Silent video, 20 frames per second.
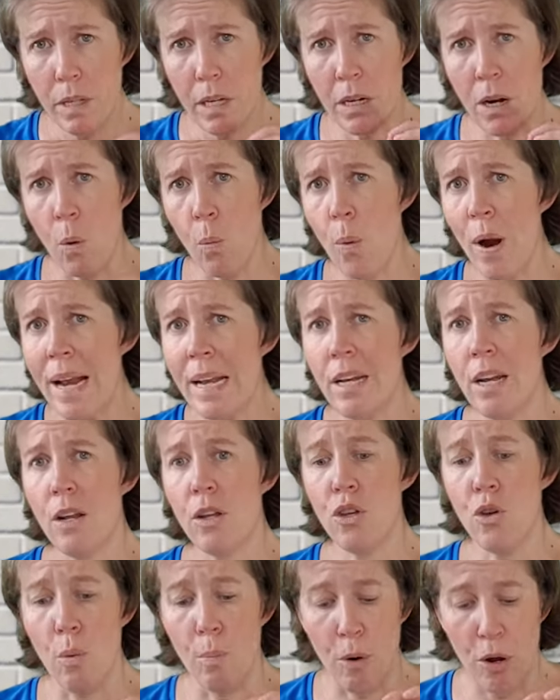Now,
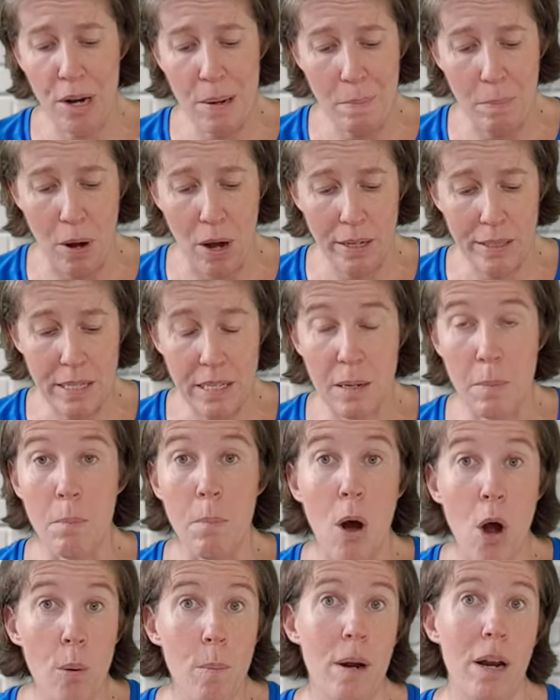when your body part is
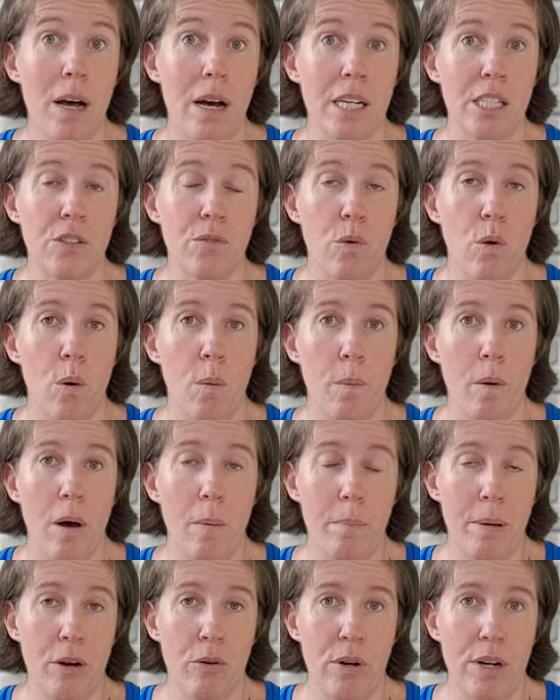immobilized for a
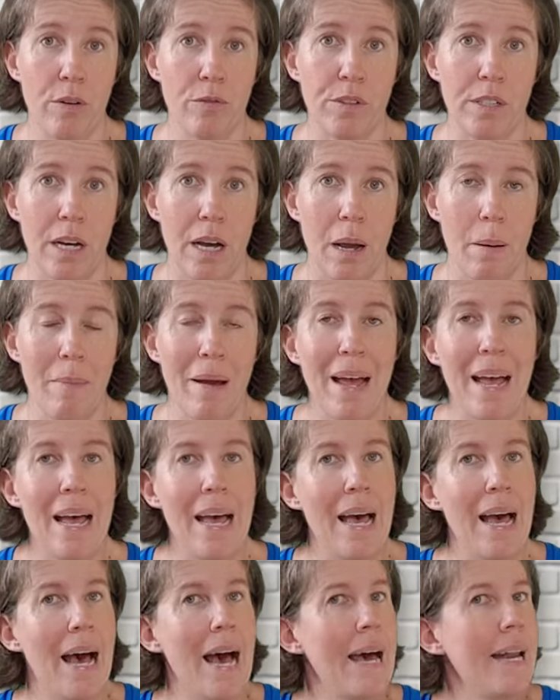period of time,
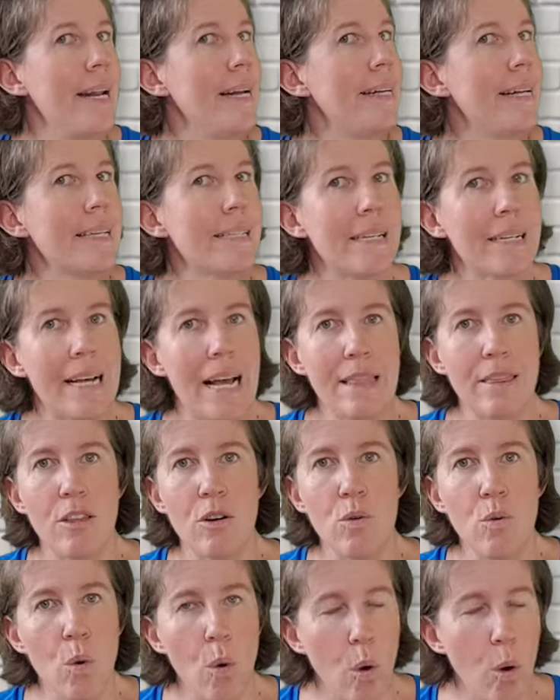and it doesn't get the
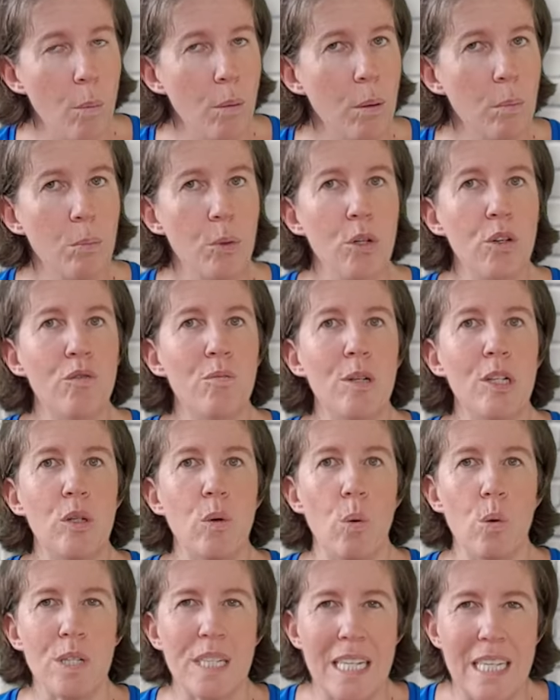normal movement
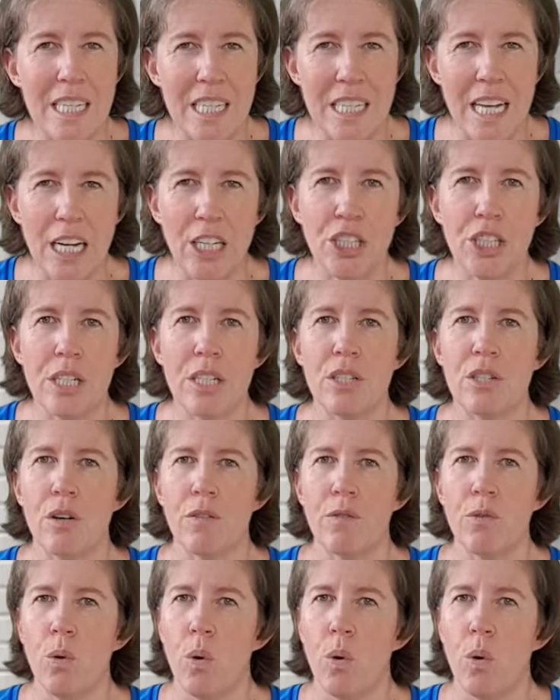or sensations of